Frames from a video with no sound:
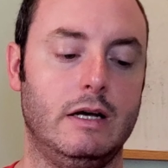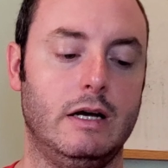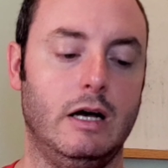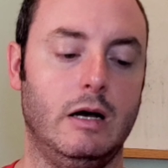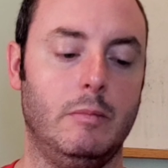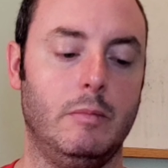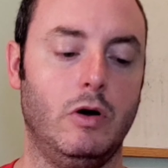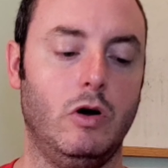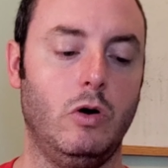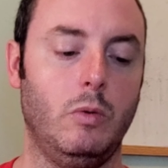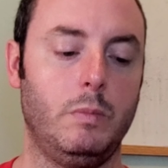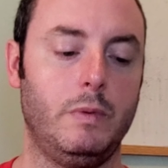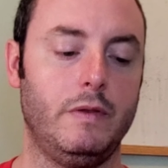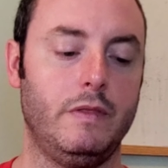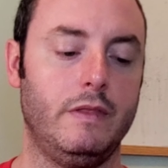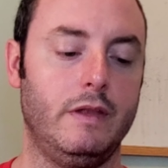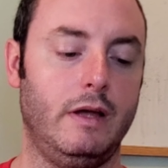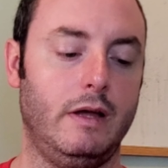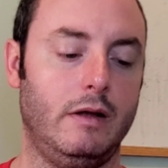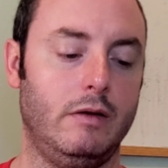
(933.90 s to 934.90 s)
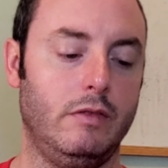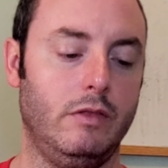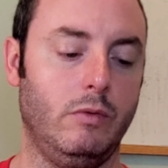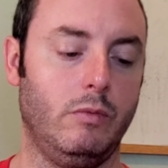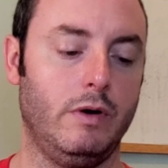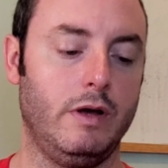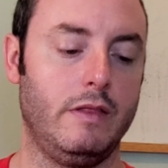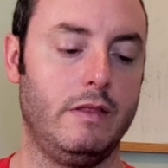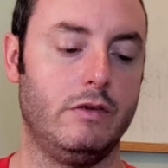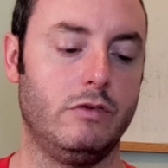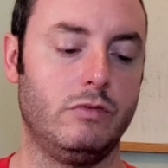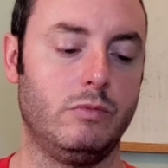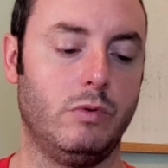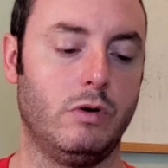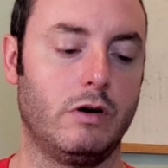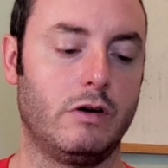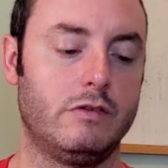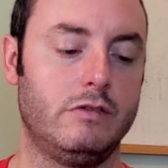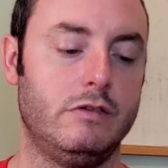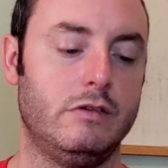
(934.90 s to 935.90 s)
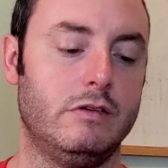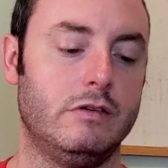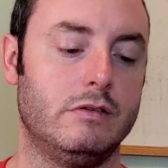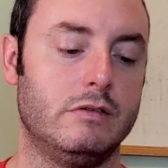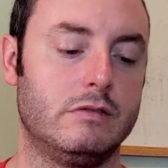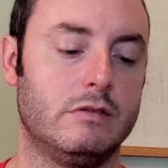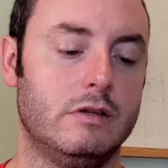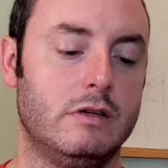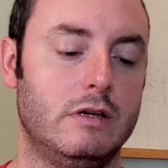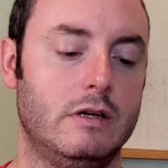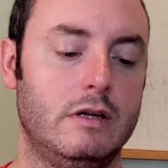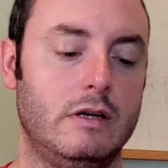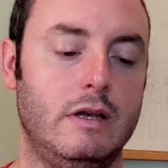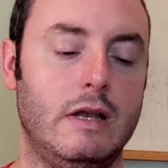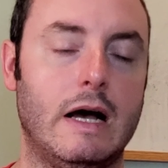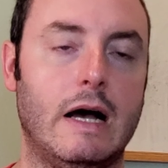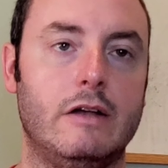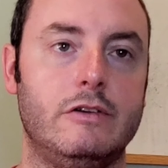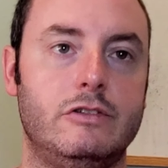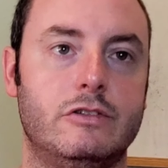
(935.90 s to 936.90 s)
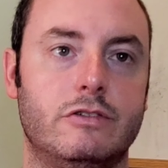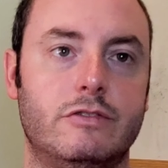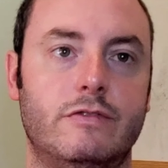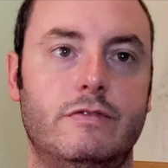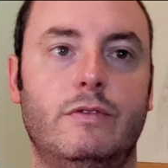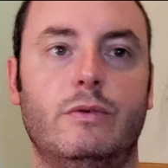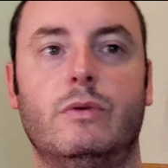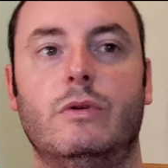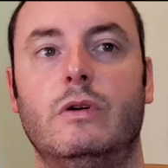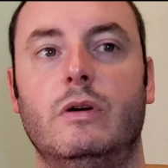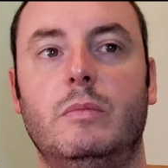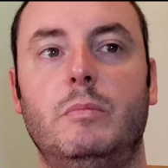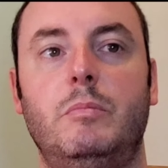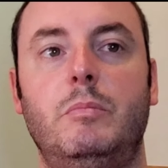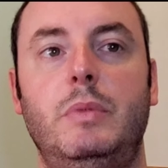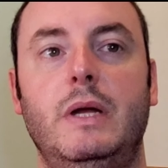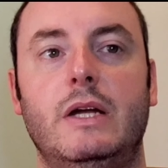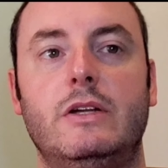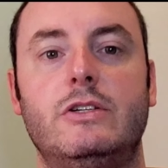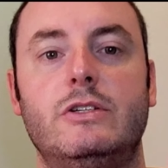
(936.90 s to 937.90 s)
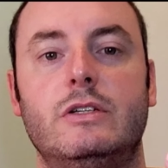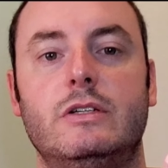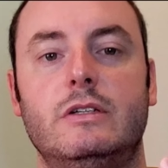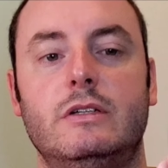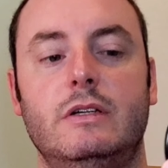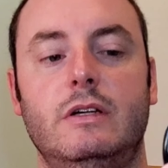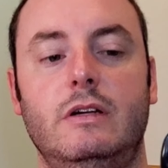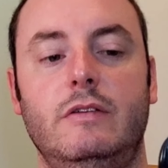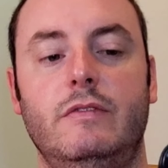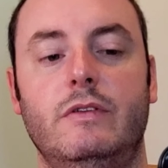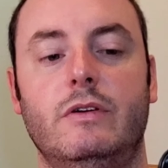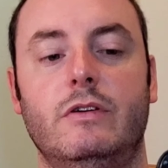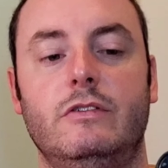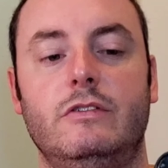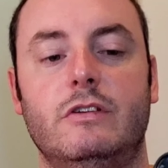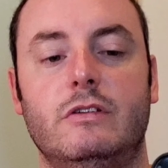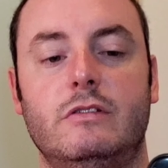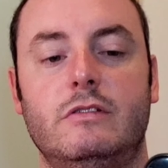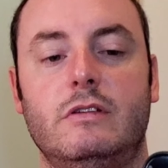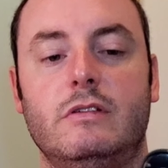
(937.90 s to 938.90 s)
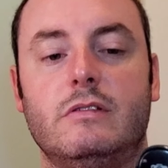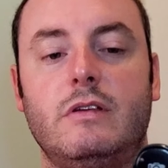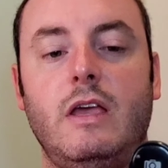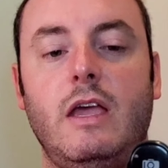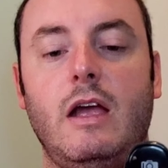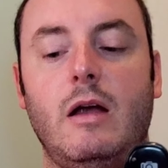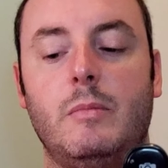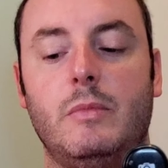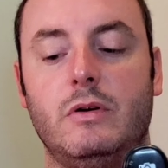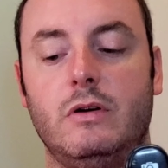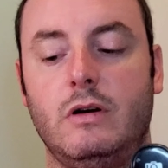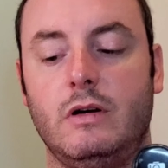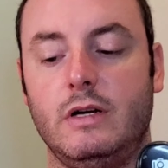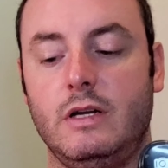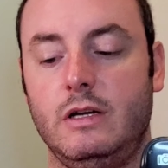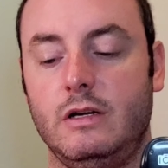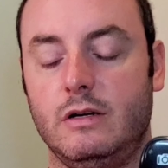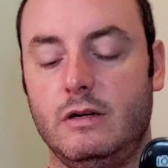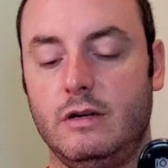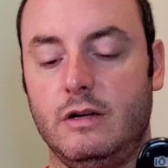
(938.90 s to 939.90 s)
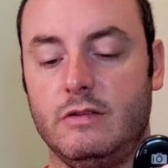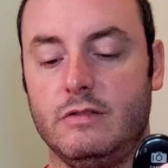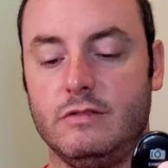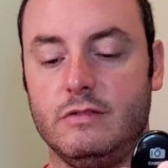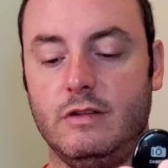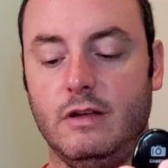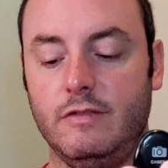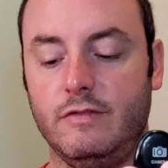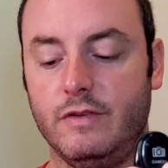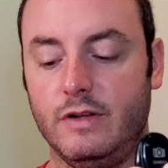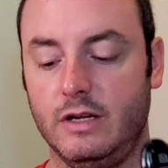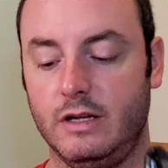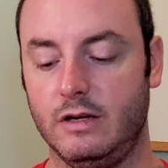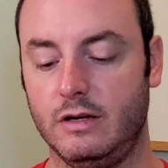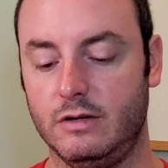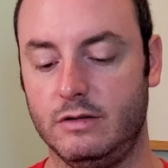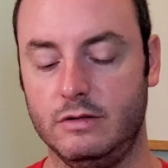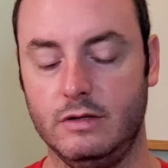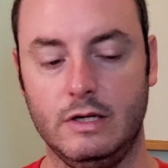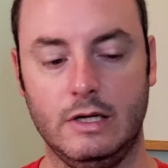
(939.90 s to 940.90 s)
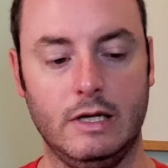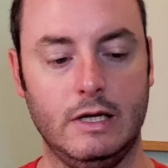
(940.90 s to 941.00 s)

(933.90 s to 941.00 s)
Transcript: I'm hoping that the way this works is not just for picture, even though it just says camera on here, it doesn't say video.